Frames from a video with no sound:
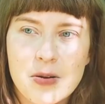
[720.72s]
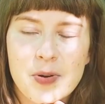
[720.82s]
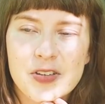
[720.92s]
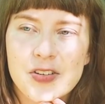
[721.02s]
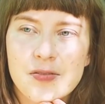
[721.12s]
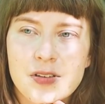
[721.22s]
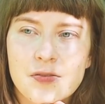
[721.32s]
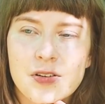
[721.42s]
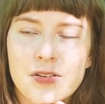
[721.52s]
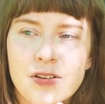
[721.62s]
a bunch of
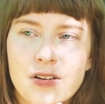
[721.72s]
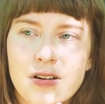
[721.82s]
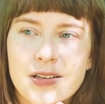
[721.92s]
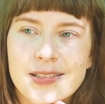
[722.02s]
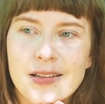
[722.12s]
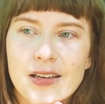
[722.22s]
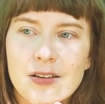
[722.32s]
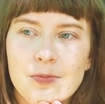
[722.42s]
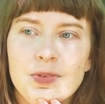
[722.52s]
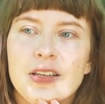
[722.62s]
different dogs, and they
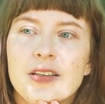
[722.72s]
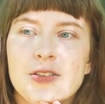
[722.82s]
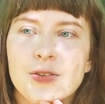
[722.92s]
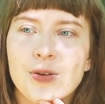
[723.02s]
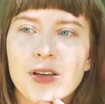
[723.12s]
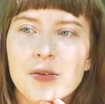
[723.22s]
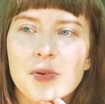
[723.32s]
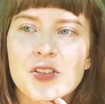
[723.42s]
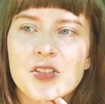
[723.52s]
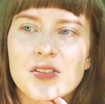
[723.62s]
could be doing a
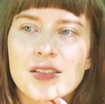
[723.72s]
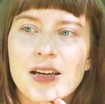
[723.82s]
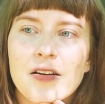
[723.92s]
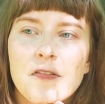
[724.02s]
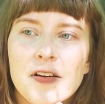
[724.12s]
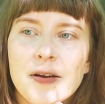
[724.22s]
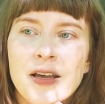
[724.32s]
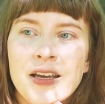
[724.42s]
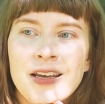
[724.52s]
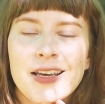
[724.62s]
bunch of stuff, and
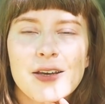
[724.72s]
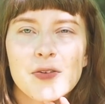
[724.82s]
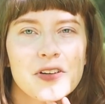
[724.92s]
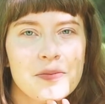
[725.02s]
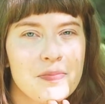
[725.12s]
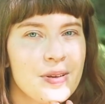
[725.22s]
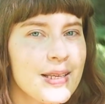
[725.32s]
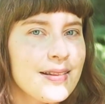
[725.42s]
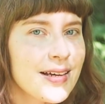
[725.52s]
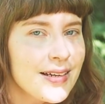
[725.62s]
it wouldn't be
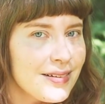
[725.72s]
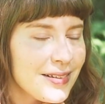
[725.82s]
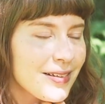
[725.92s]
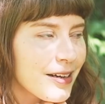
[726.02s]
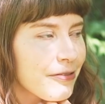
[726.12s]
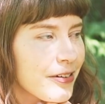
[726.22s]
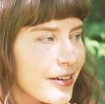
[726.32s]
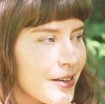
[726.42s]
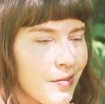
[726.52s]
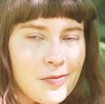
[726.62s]
that different
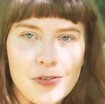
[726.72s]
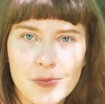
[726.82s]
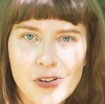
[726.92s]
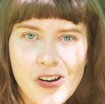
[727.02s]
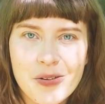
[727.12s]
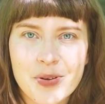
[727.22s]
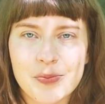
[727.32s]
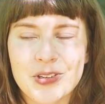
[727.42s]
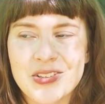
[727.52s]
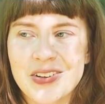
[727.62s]
even from drawing
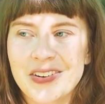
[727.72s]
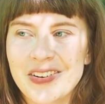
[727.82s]
people, so